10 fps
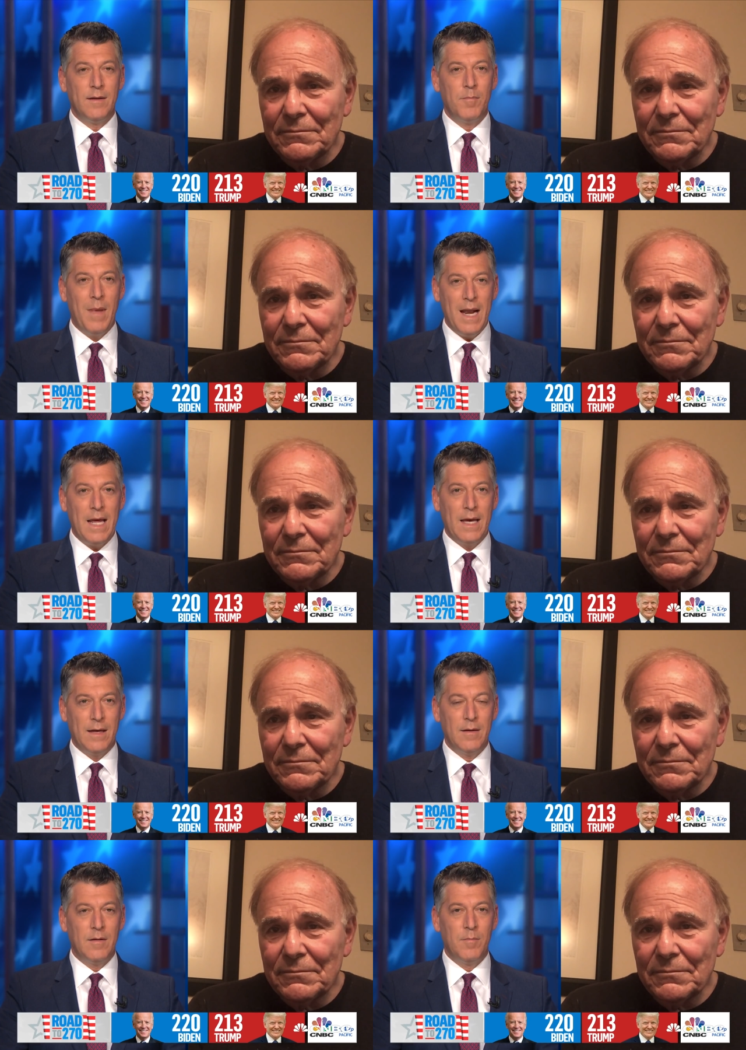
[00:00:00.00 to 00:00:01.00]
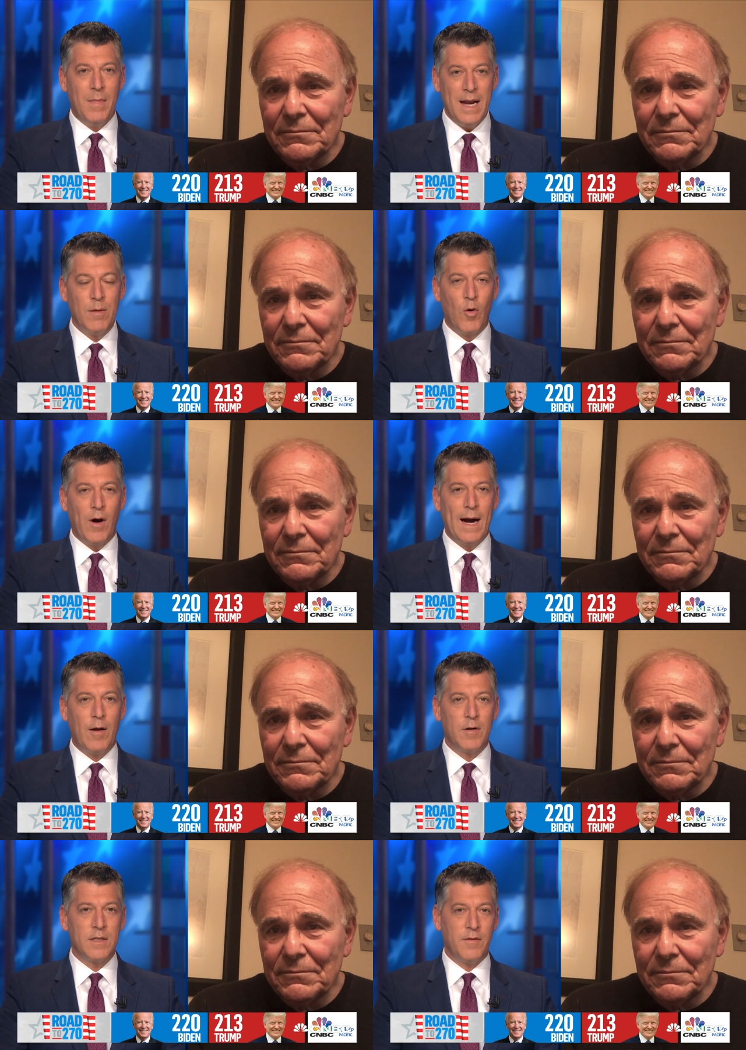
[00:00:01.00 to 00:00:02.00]
Speaker 1: many, many more
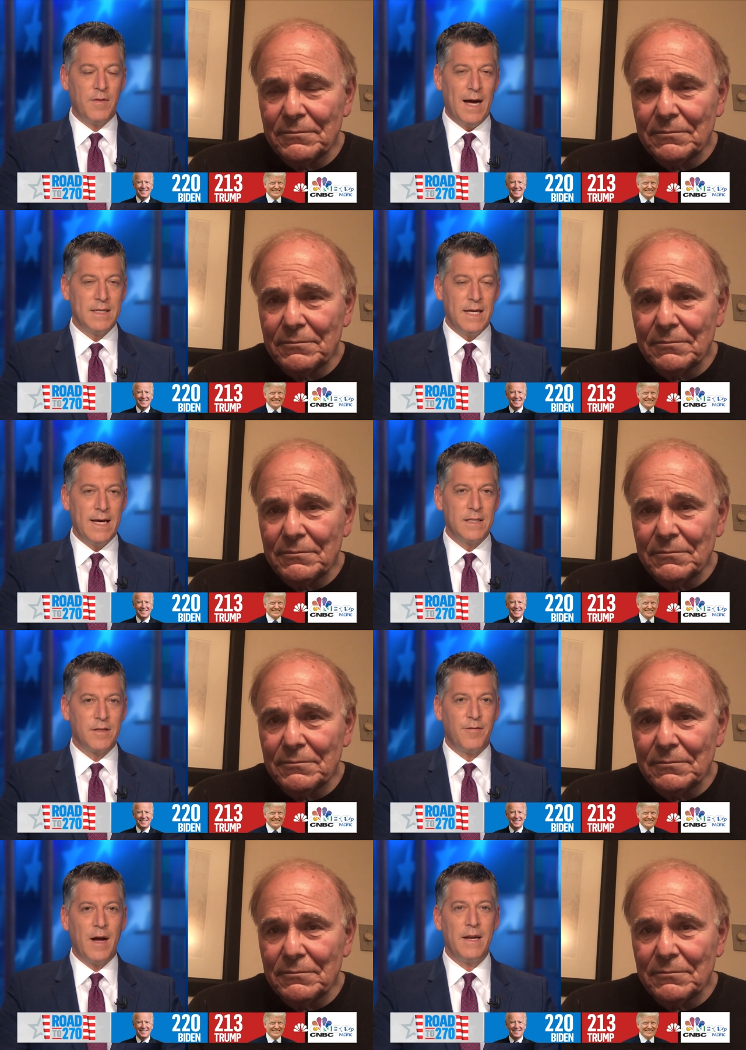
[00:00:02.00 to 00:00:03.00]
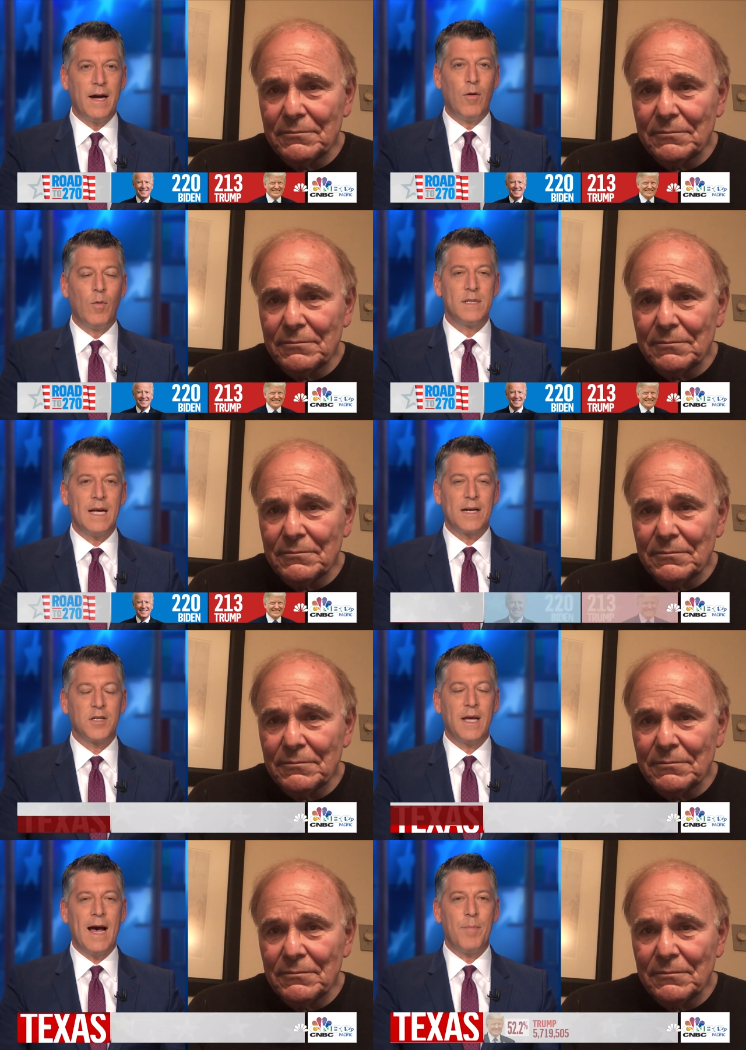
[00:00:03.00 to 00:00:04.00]
hours, if not days, to find out what's
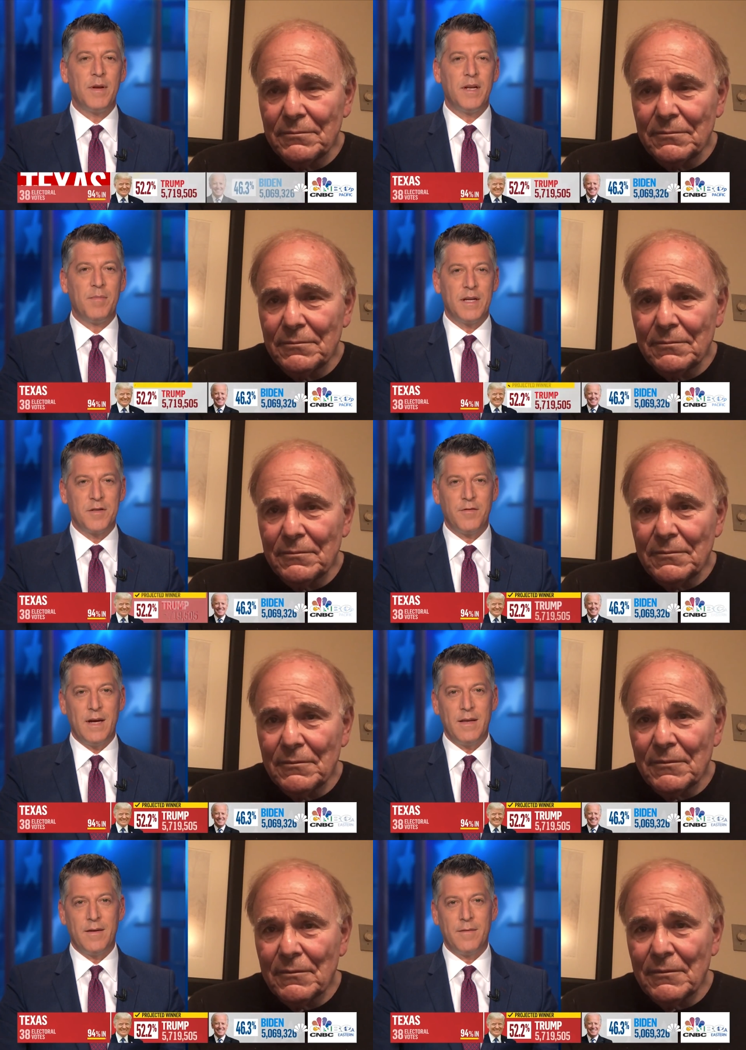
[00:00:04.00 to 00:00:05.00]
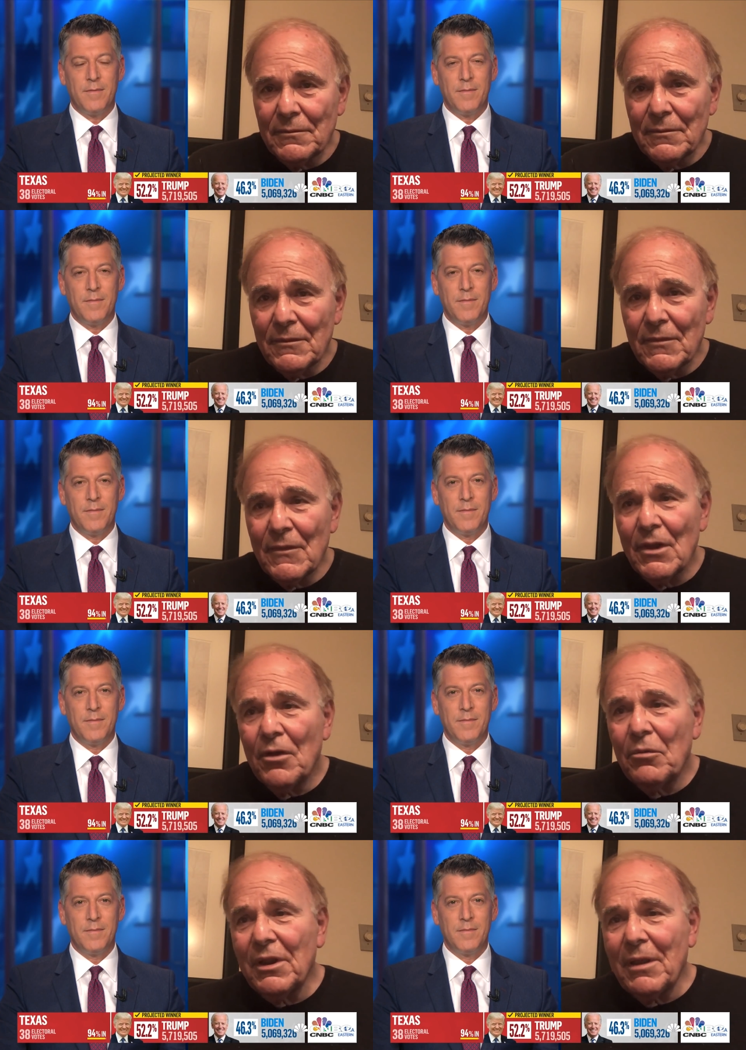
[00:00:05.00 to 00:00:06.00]
actually happened in Pennsylvania?
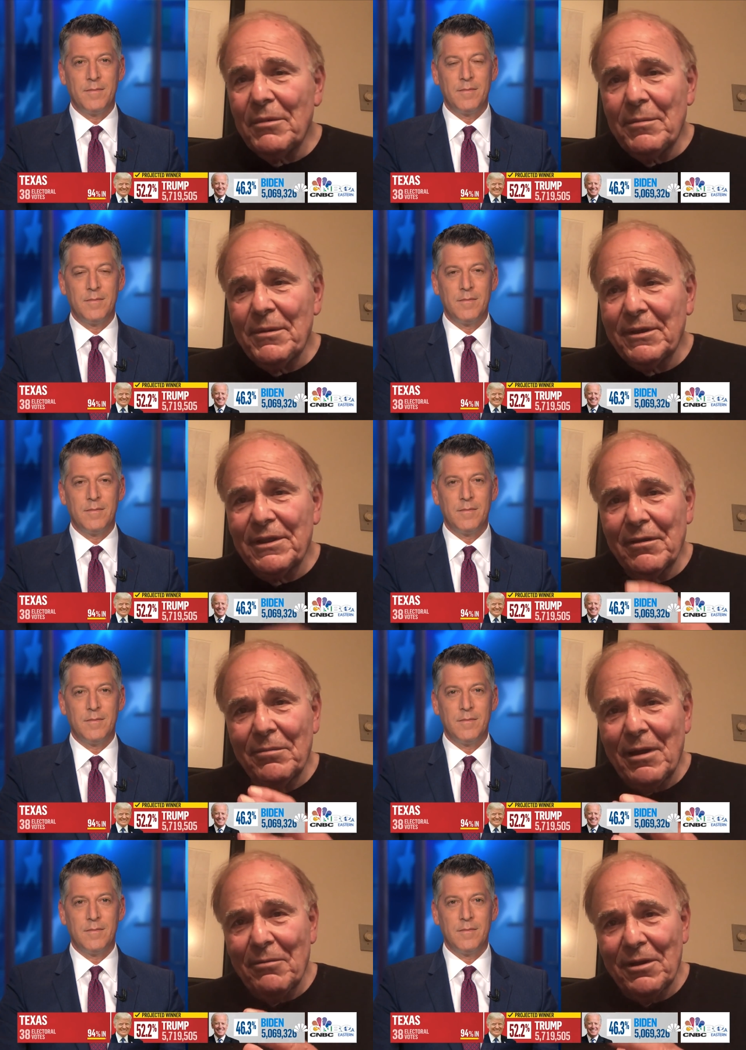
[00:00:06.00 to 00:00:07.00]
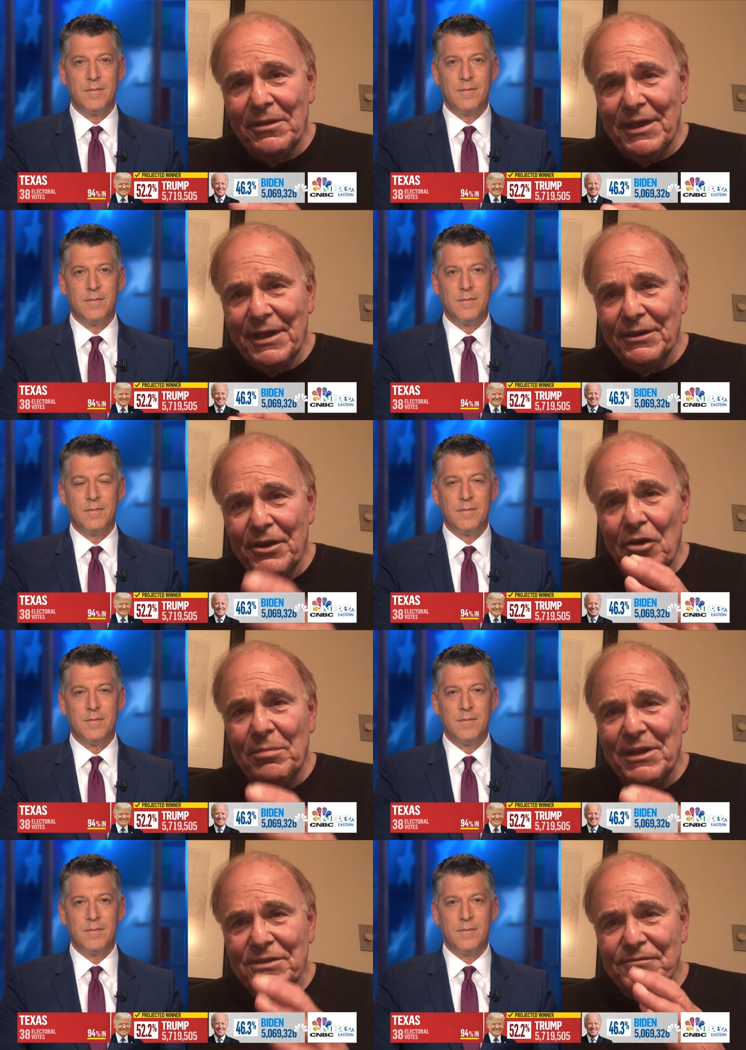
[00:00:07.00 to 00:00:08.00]
Speaker 2: Well, let me be clear about one thing.
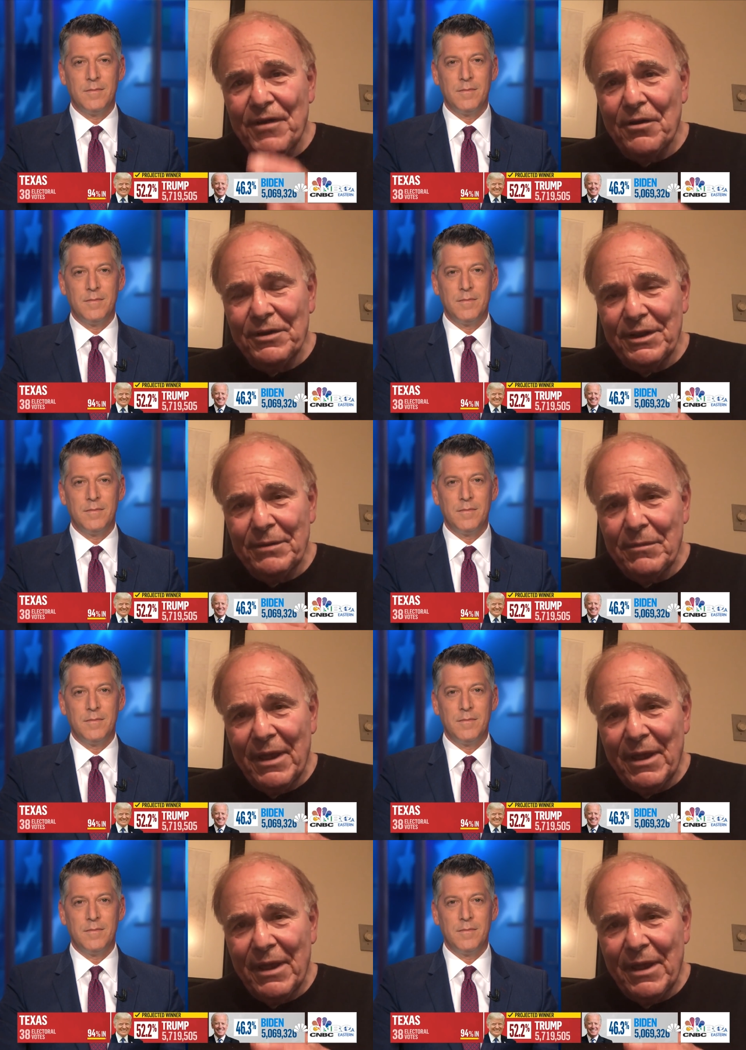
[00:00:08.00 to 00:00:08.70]
Nobody is voting